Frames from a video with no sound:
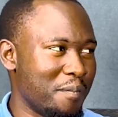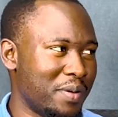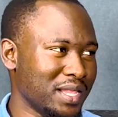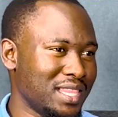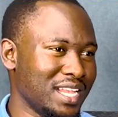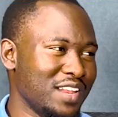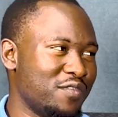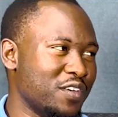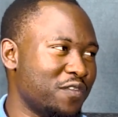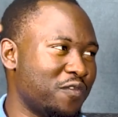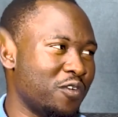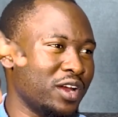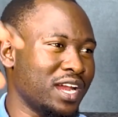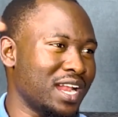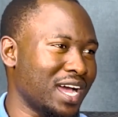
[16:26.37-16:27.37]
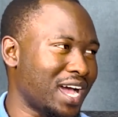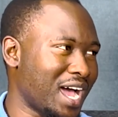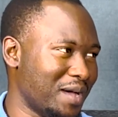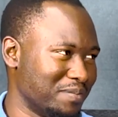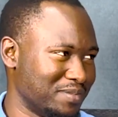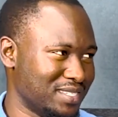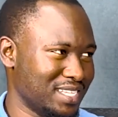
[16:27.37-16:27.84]
But then if a foreigner
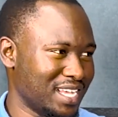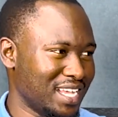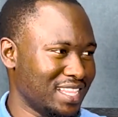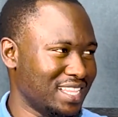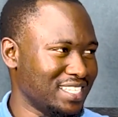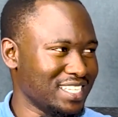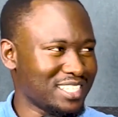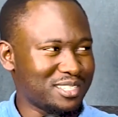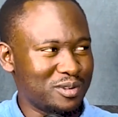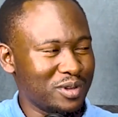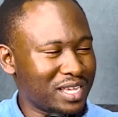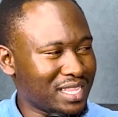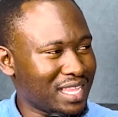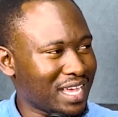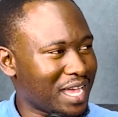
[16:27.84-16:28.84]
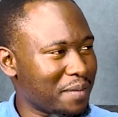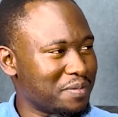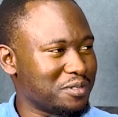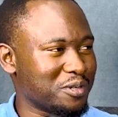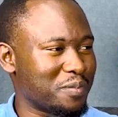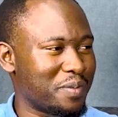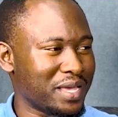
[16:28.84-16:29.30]
comes, they just look at their
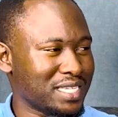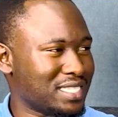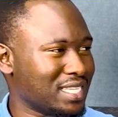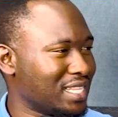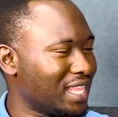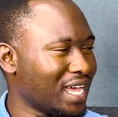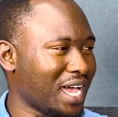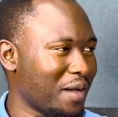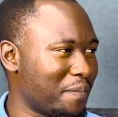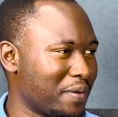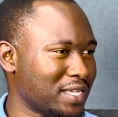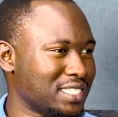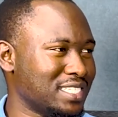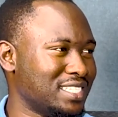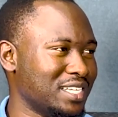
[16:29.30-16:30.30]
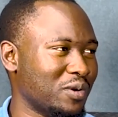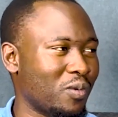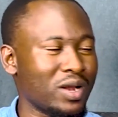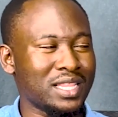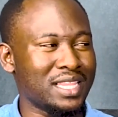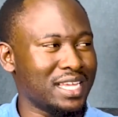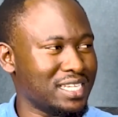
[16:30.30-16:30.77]
capital base and their capacity and
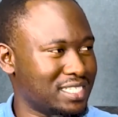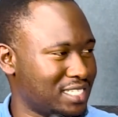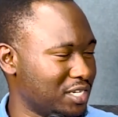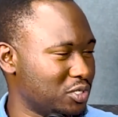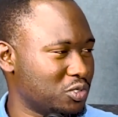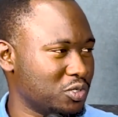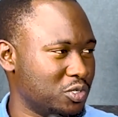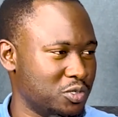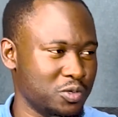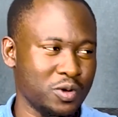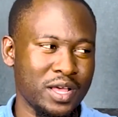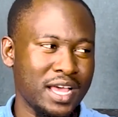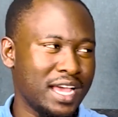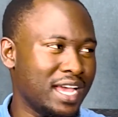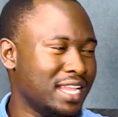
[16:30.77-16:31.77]
what they intend to do,